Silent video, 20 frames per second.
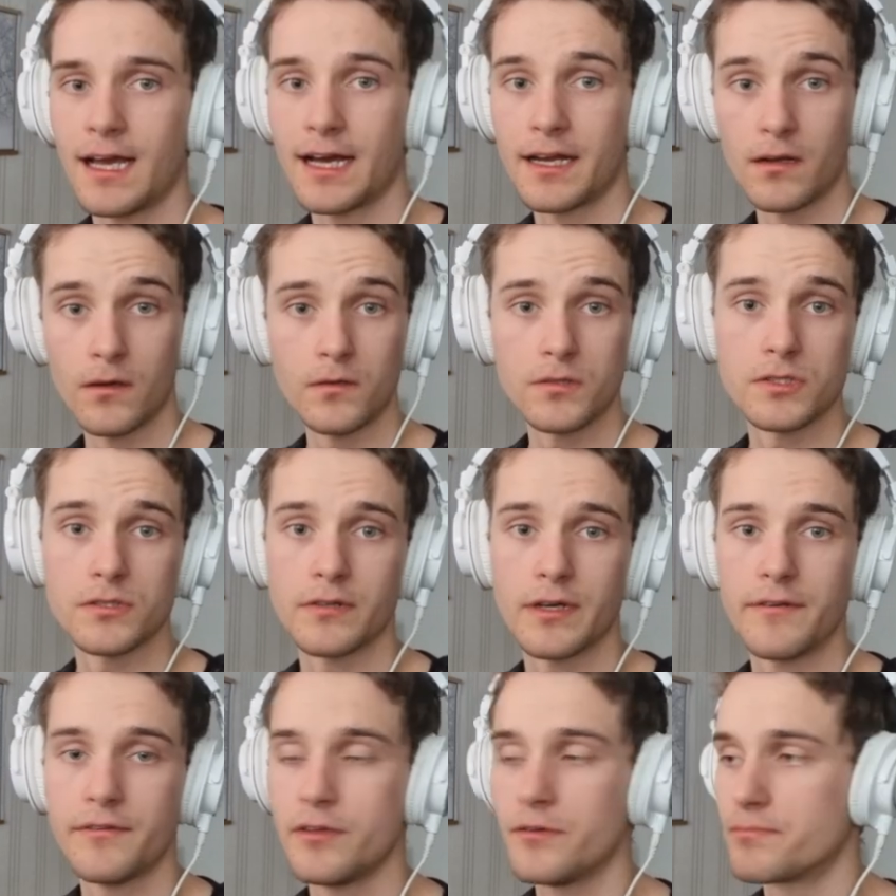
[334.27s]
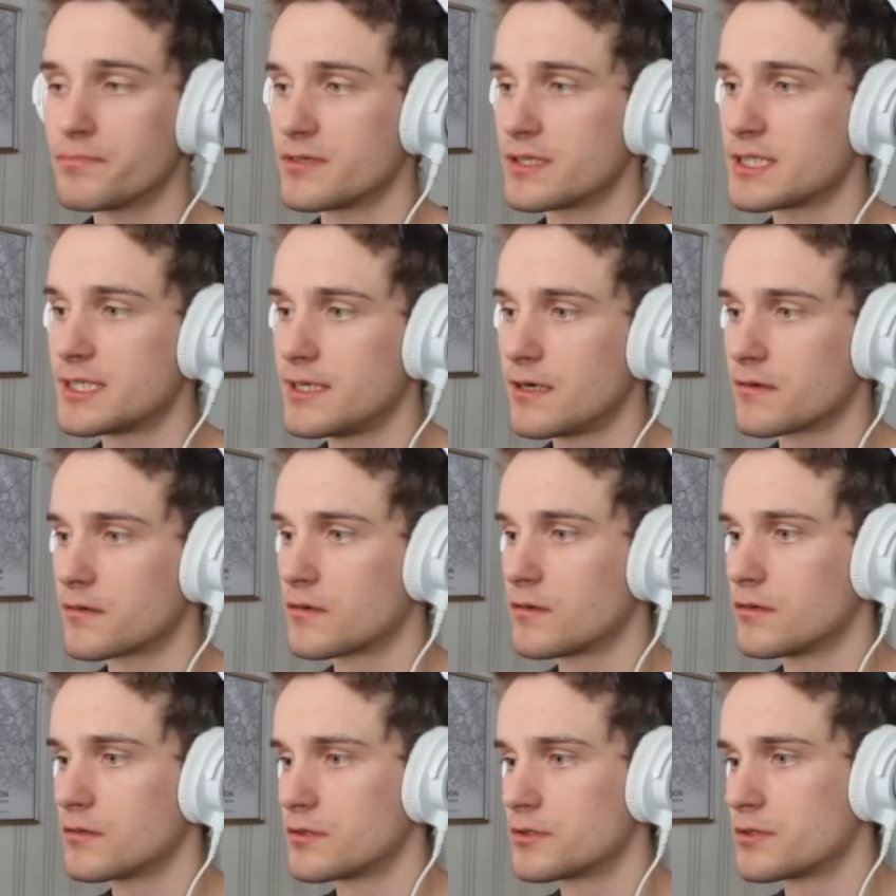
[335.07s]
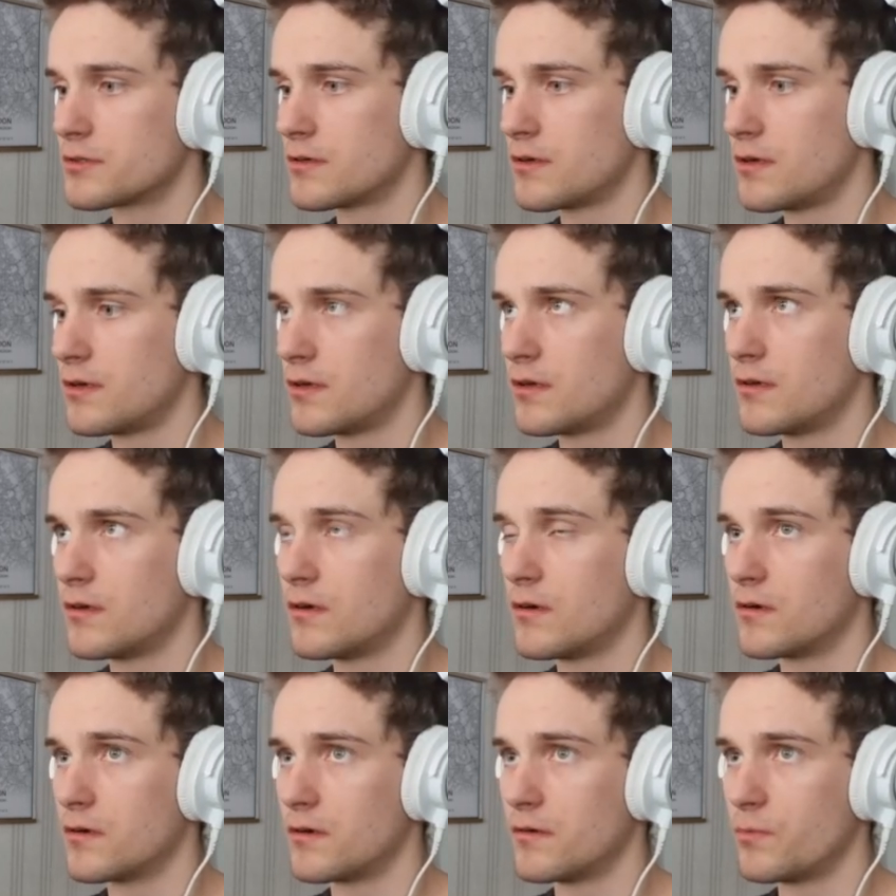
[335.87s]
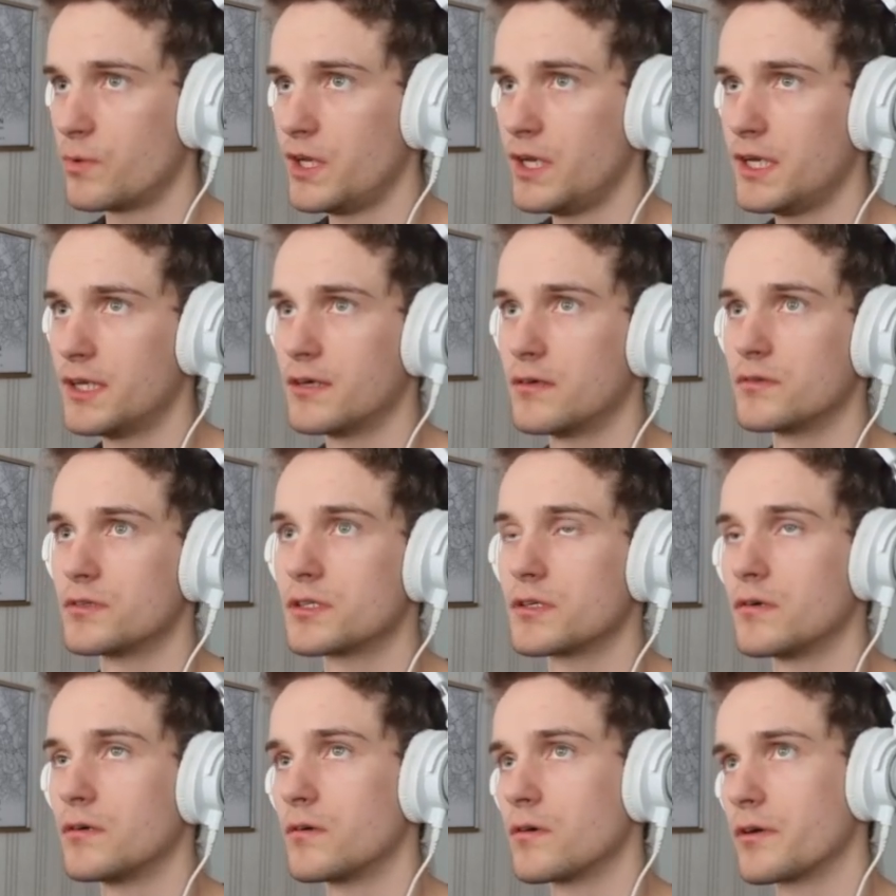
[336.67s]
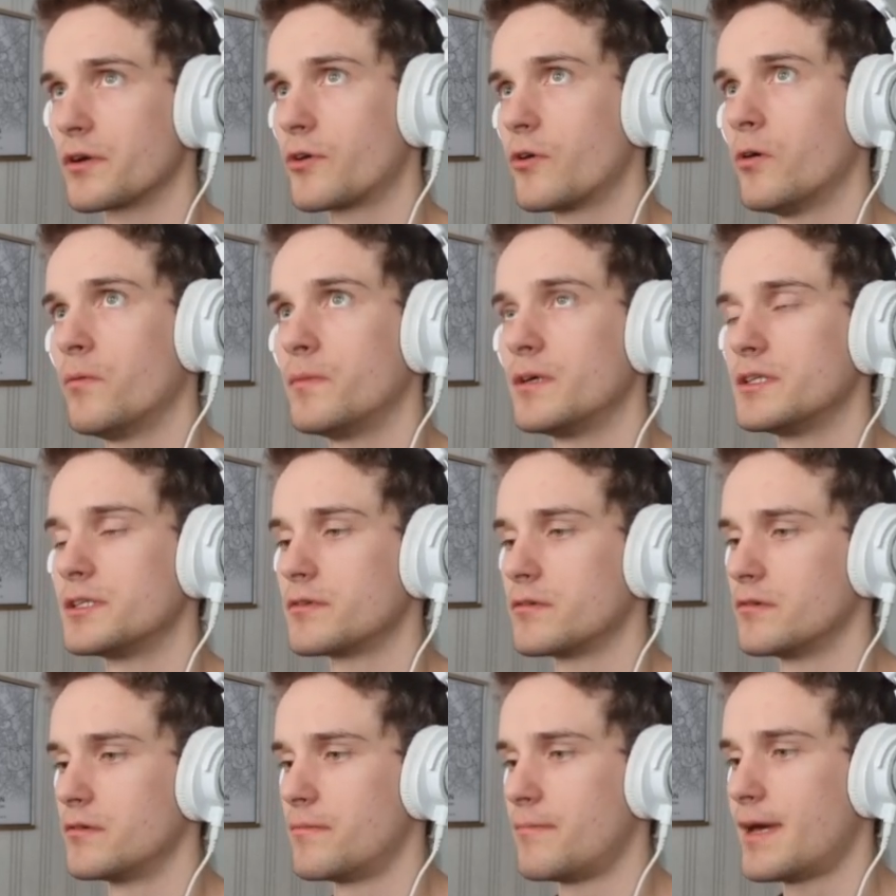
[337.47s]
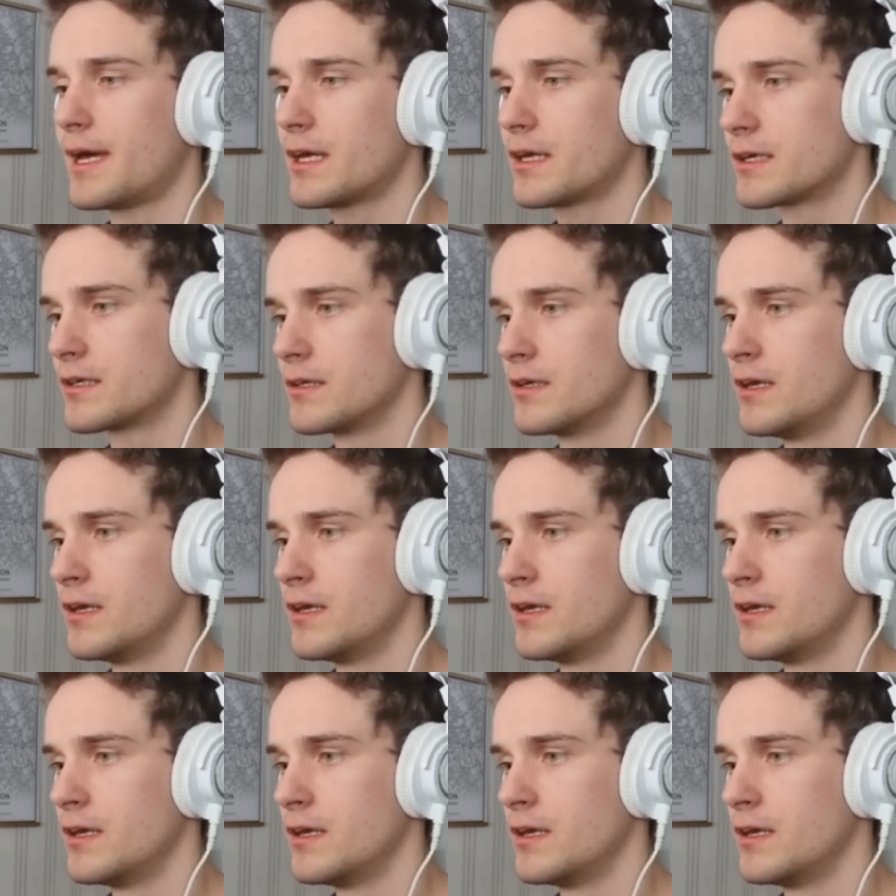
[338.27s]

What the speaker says: And also if you press down Control on Windows or Command on Mac,